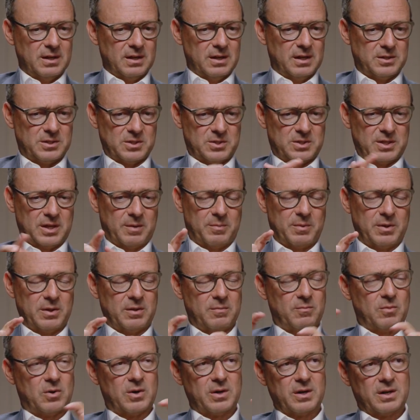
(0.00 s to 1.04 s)
It's a segment of
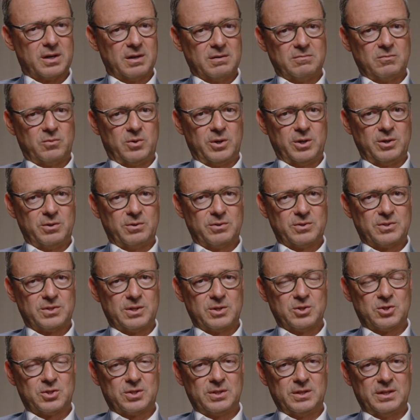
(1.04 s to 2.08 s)
the market where you're
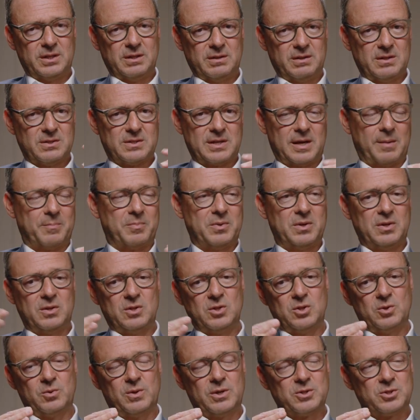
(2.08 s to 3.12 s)
essentially, this happened in
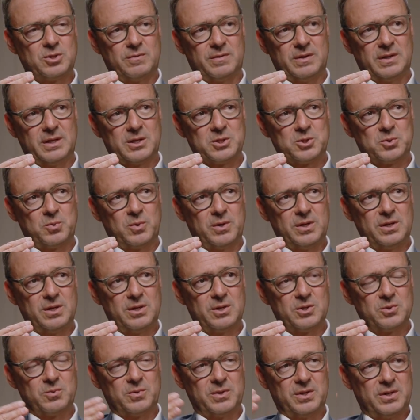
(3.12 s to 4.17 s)
the US over the last 20
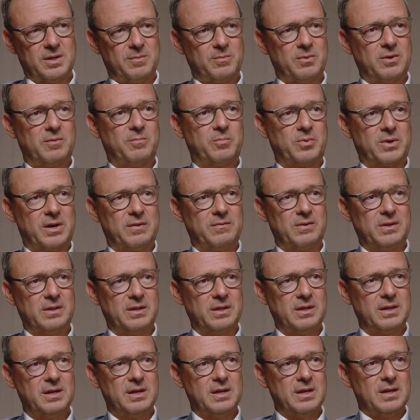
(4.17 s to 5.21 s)
years with a number of
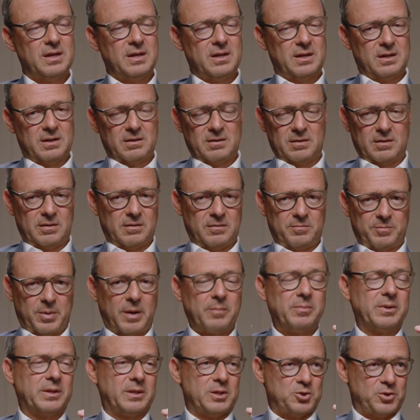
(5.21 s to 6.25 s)

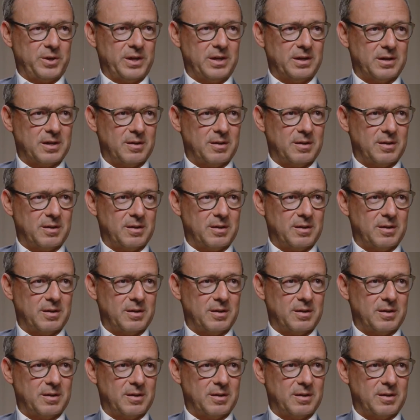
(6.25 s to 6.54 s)
publicly traded